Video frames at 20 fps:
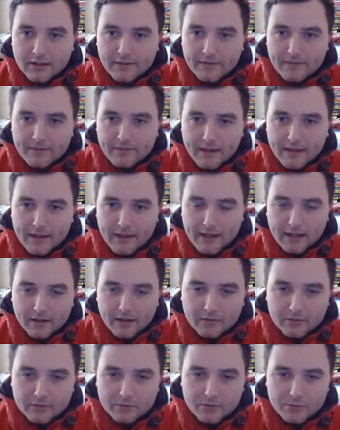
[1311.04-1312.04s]

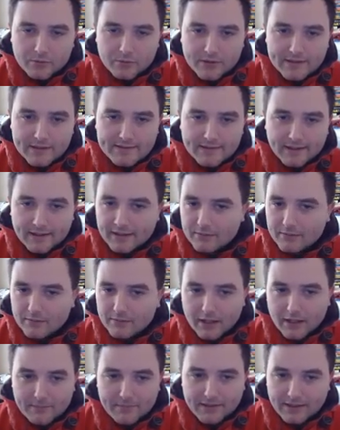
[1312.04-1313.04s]
now queen to a
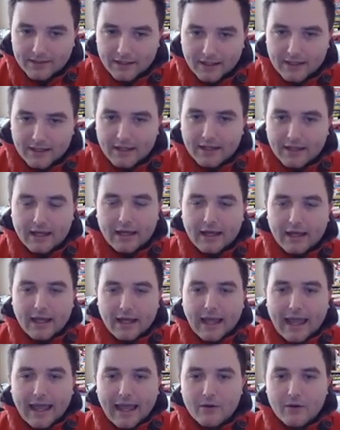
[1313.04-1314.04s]
one, I mean,
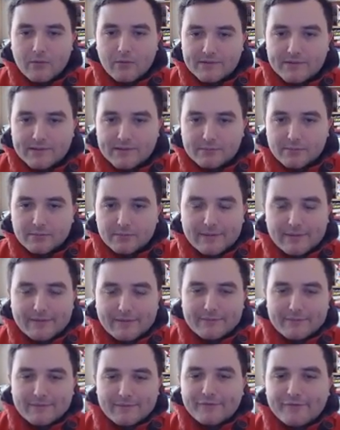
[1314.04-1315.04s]
how someone would
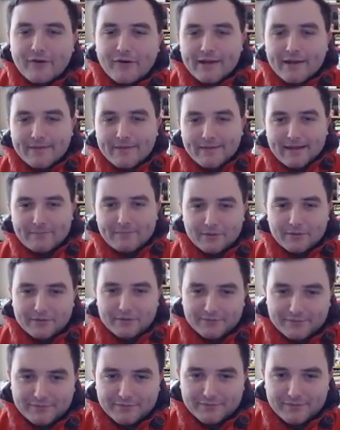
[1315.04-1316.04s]
ever define that
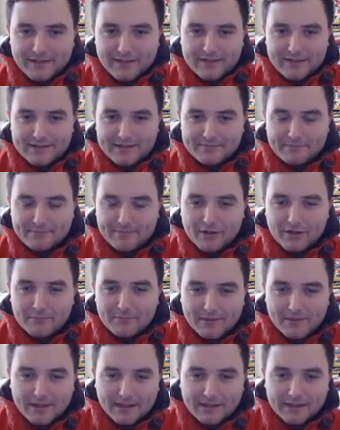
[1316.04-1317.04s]
move is
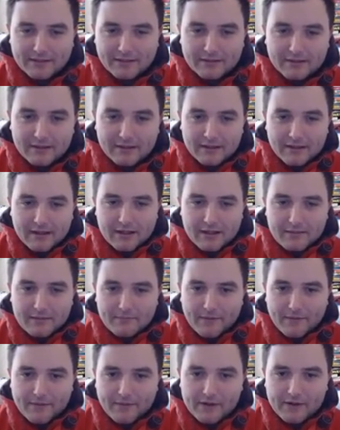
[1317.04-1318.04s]
beyond me,
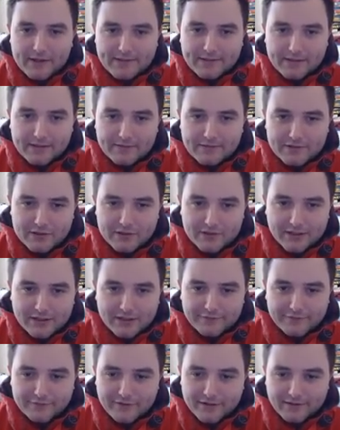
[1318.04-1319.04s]
but the idea is you
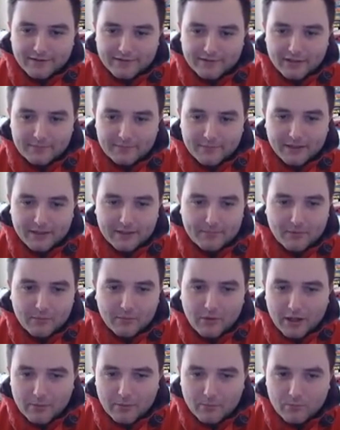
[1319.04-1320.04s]
now threaten to come here. But
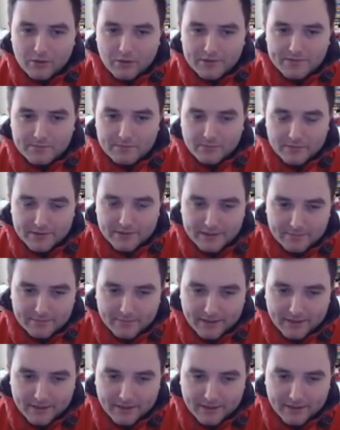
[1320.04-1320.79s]
what I was worried